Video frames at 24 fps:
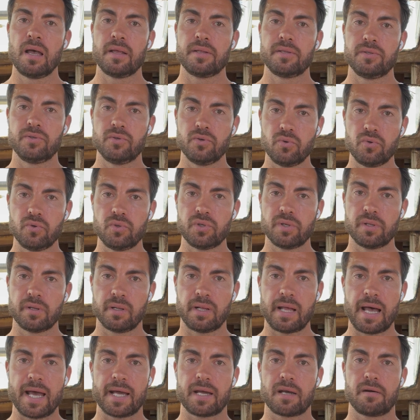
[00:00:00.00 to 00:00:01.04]
due to the
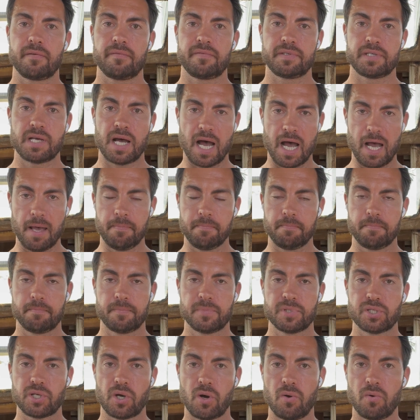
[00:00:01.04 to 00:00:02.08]
lack of time.
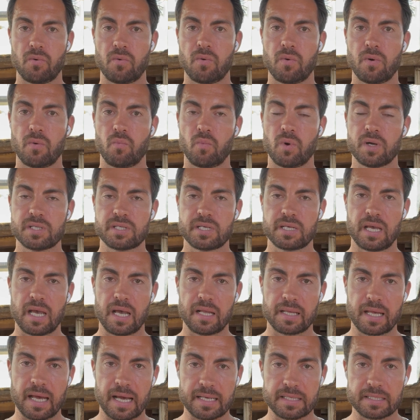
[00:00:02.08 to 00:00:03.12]
So once again,
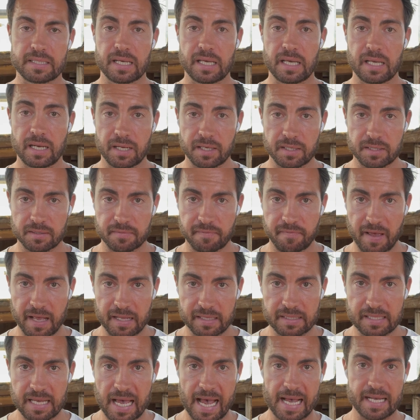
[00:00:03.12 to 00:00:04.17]
guys, it is
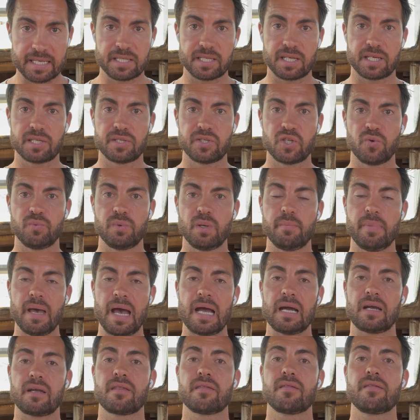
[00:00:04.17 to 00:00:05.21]
fantastic to be
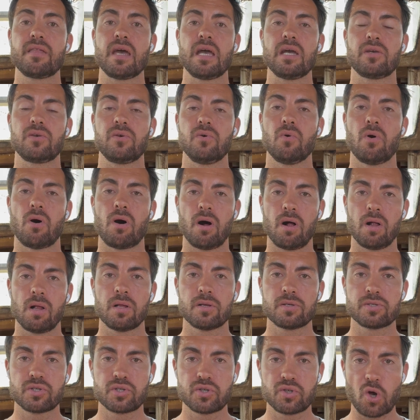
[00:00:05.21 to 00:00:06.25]
back. Thank you all
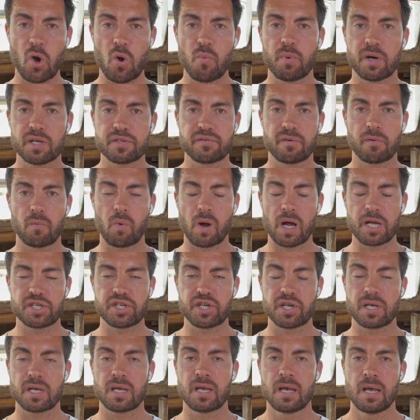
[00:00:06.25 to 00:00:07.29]
so much for
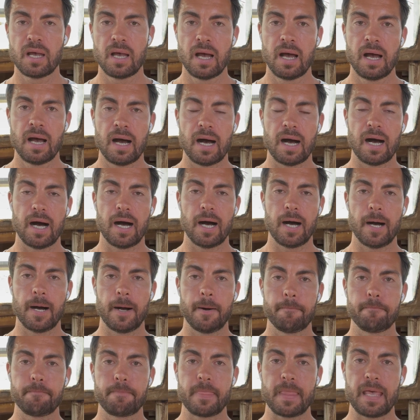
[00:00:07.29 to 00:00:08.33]
watching.
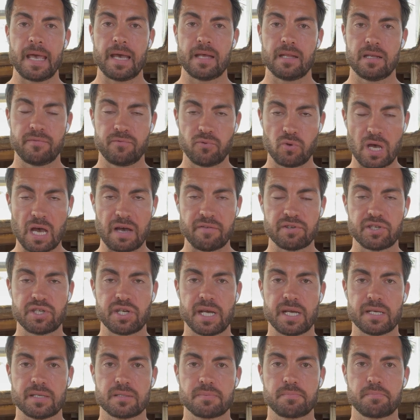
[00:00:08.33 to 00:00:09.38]
And if you have a
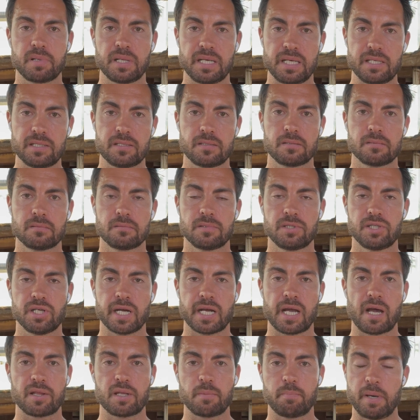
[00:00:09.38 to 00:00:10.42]
chance, please
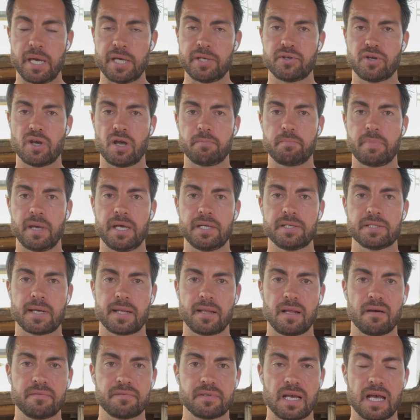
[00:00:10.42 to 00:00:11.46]
check out the Patreon page. I'd
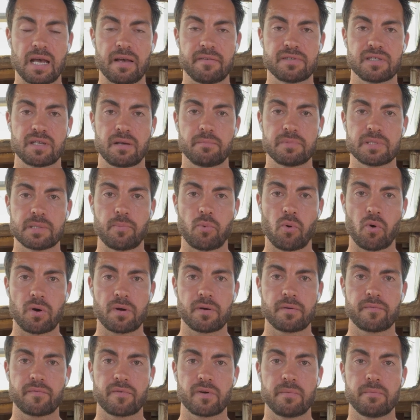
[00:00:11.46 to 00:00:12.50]
love to have some support
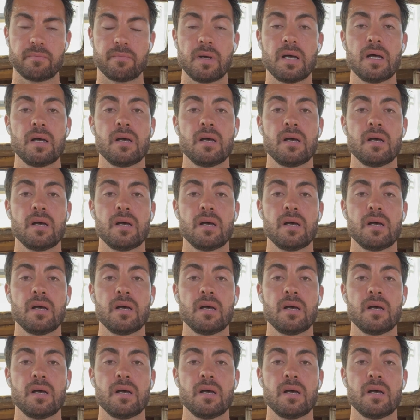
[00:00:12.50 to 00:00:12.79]
from